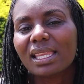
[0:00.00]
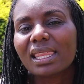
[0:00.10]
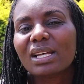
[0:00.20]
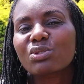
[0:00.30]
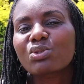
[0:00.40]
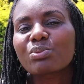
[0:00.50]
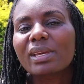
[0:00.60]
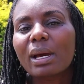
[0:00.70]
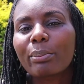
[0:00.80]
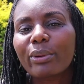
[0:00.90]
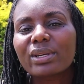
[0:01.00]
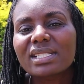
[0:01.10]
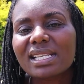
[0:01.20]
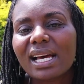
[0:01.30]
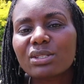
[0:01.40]
That would be a
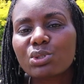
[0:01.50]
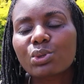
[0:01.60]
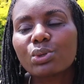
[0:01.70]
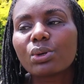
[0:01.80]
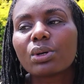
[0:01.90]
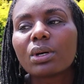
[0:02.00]
pointer to